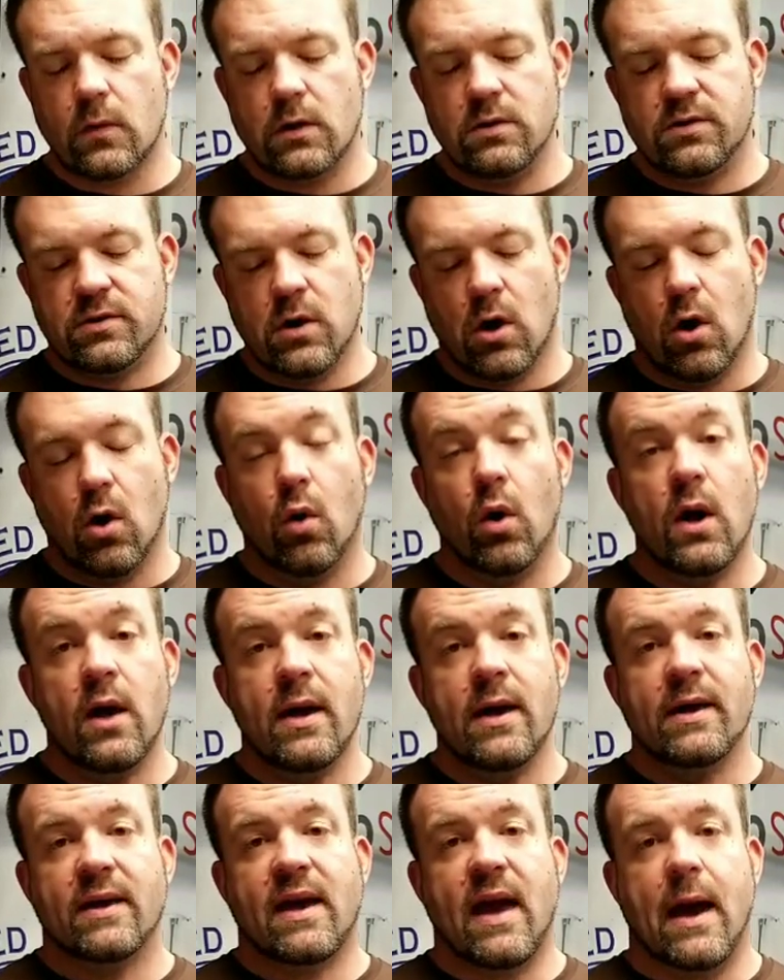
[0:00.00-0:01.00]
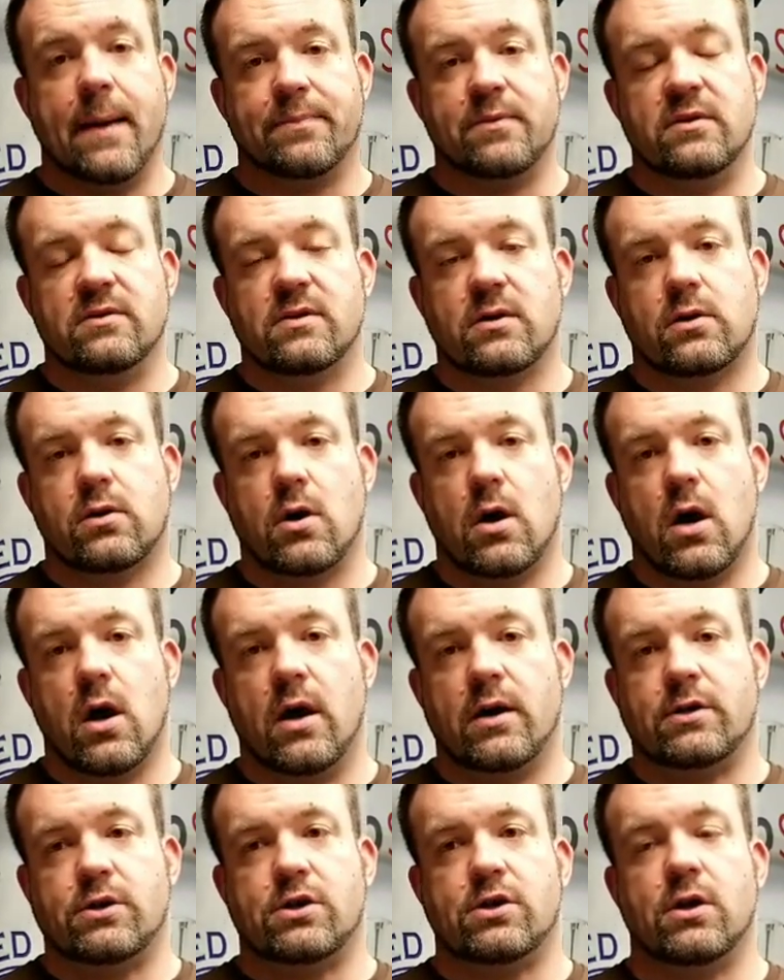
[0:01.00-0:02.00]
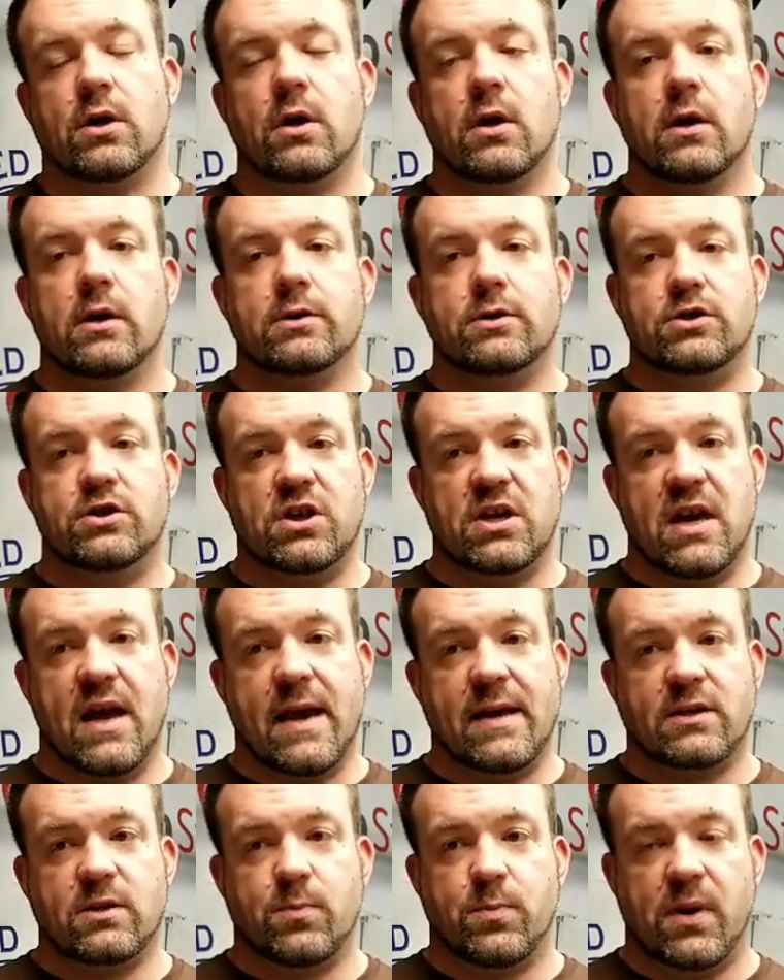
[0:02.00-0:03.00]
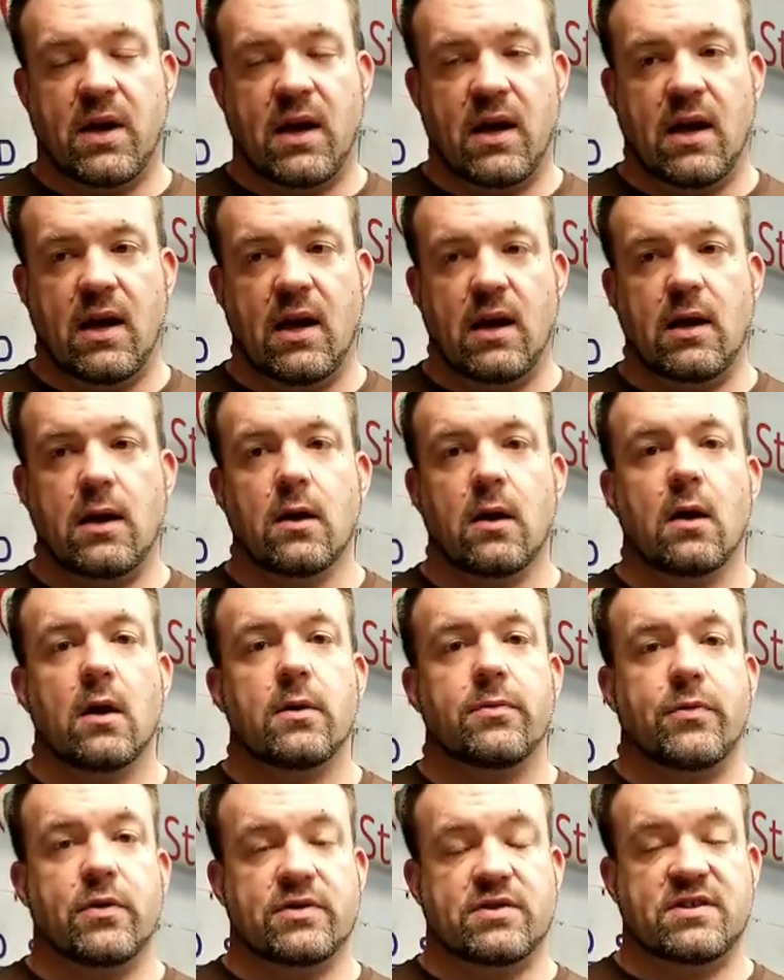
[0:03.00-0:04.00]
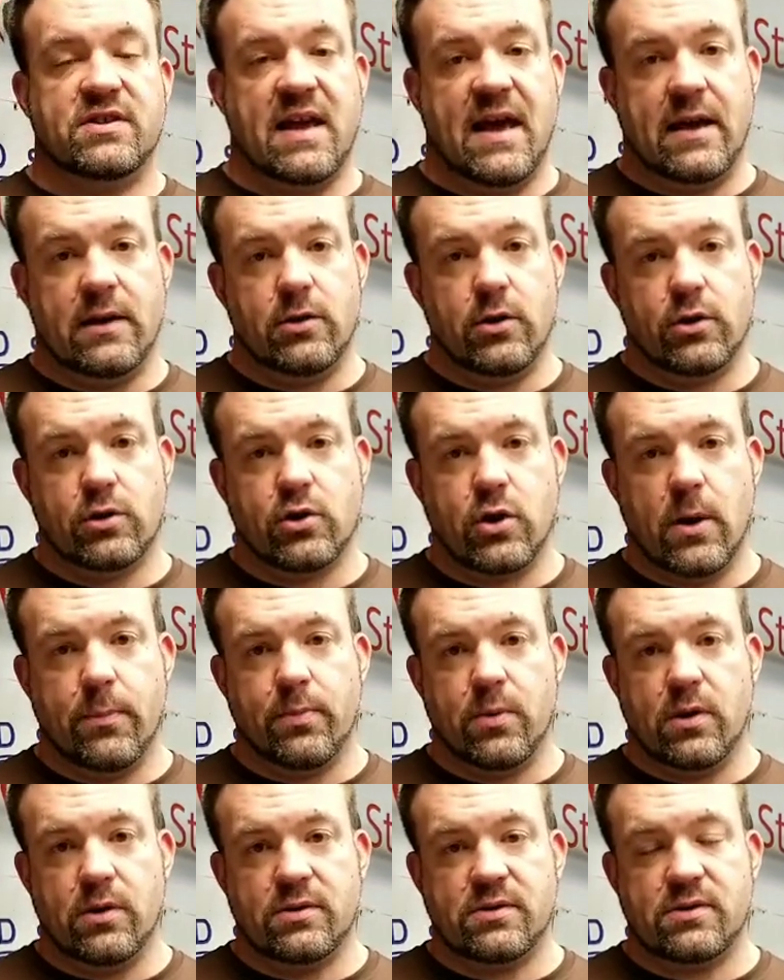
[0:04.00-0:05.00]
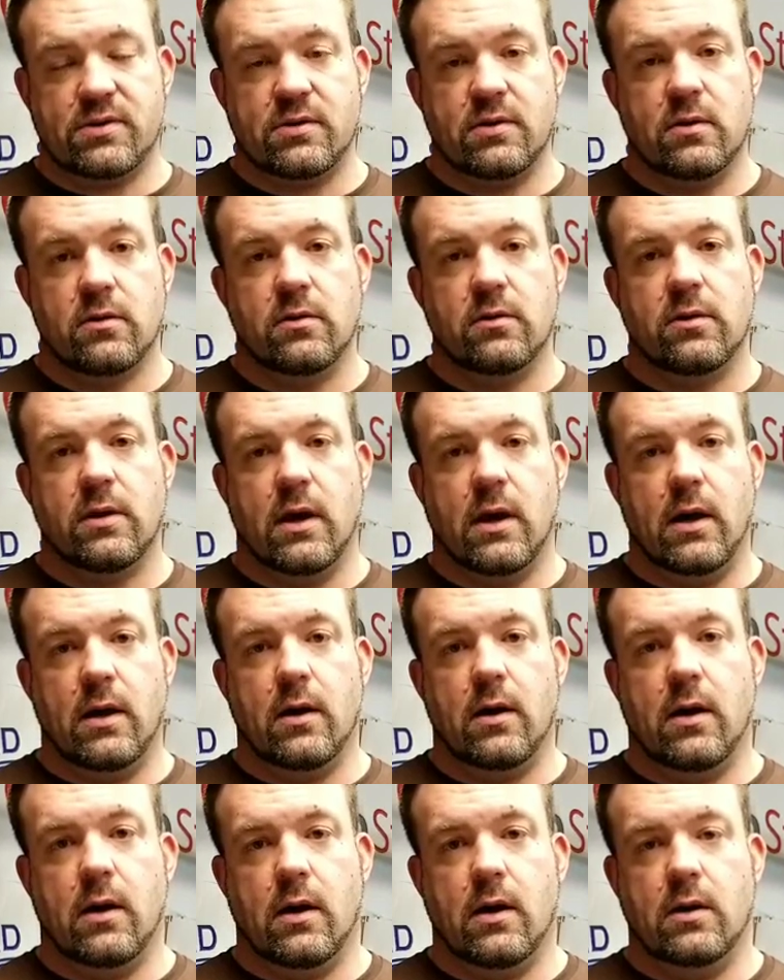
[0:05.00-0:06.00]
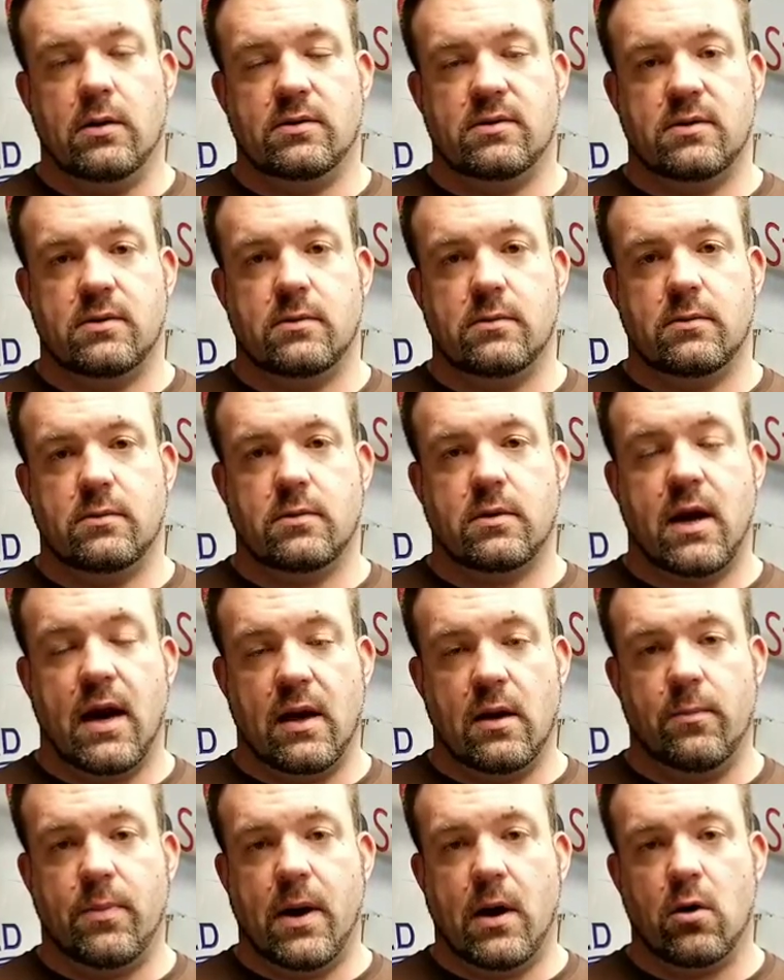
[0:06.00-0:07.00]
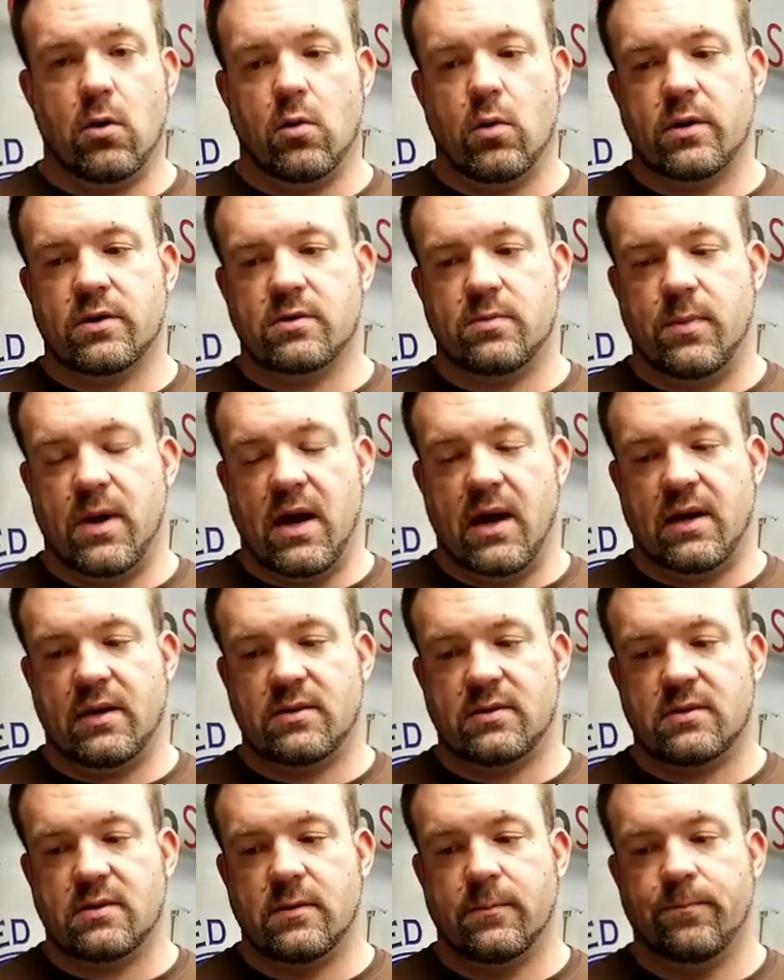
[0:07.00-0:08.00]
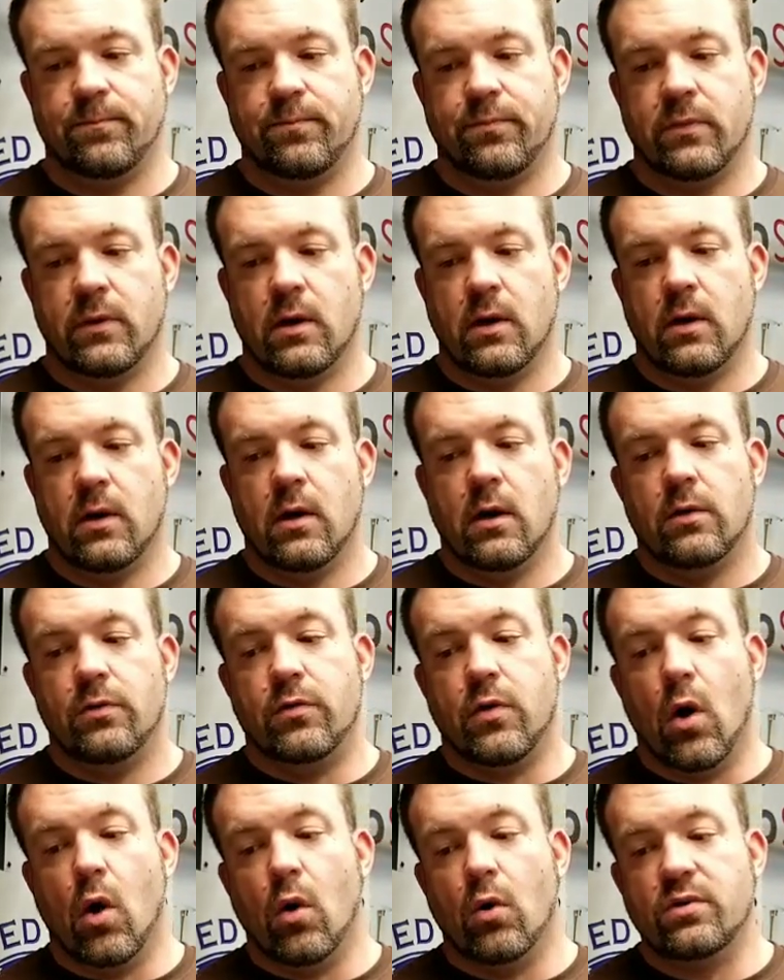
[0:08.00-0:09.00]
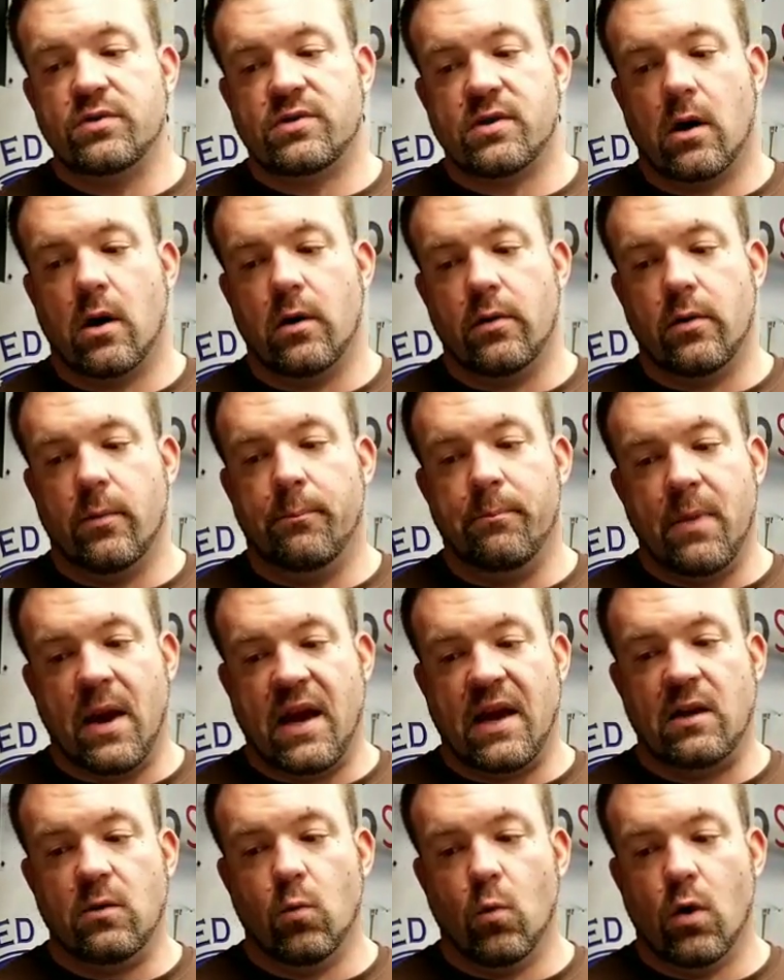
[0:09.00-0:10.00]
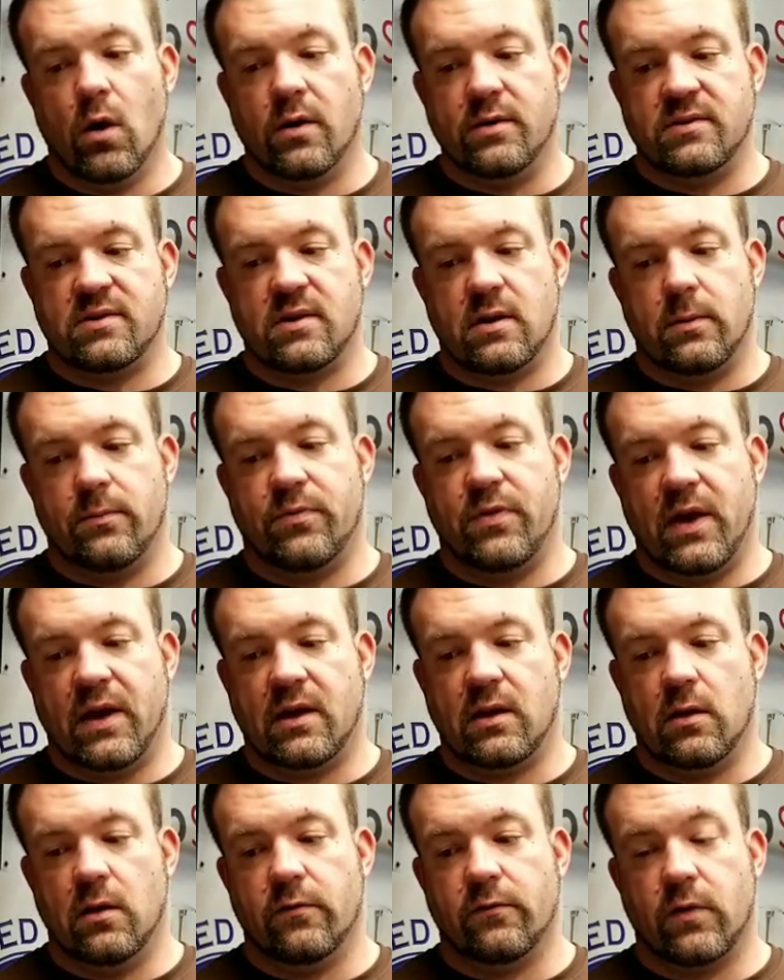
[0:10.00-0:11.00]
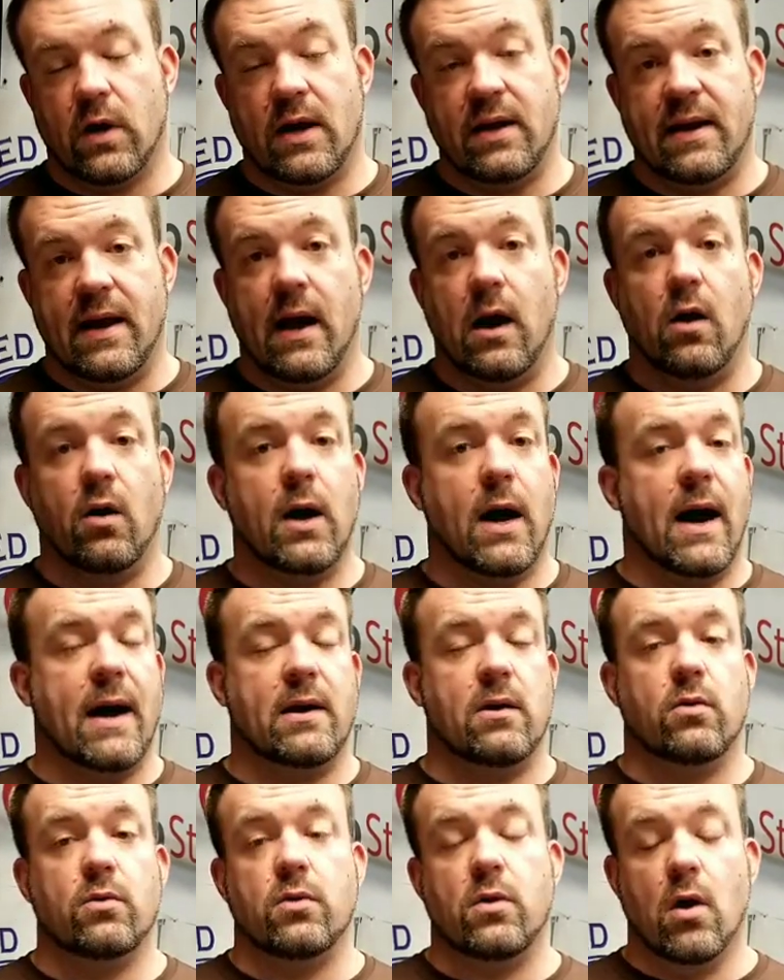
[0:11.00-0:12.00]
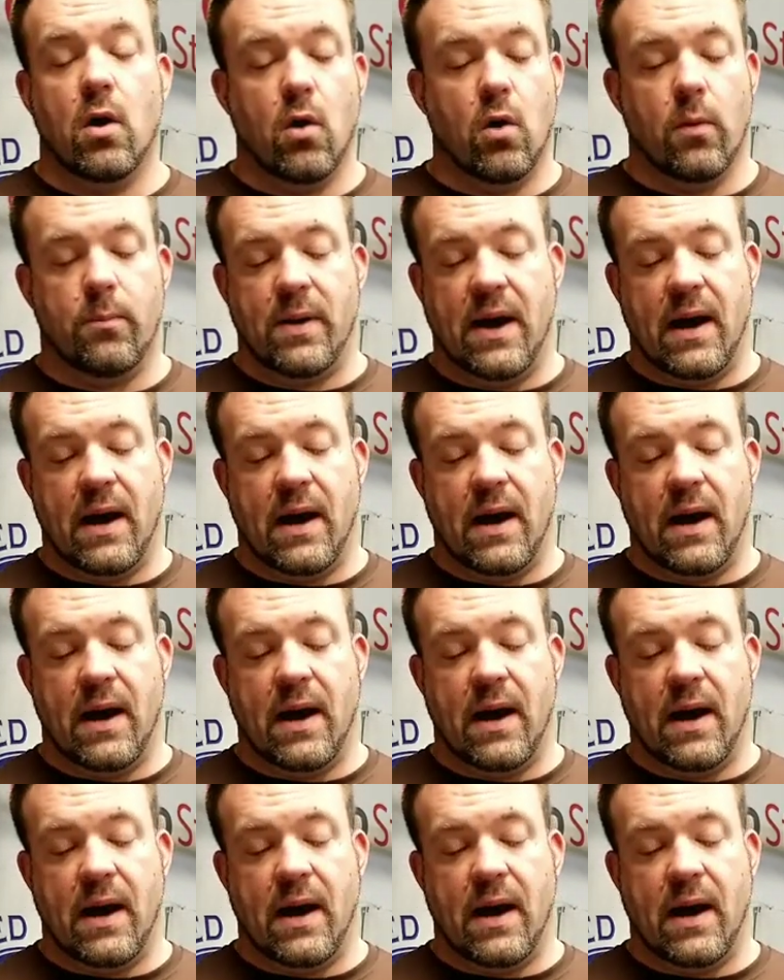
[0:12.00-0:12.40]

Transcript: So Captain's Across, GHP, the standard grippers that Cannon Power Works makes, those are the main ones that I'm thinking of right now. I don't know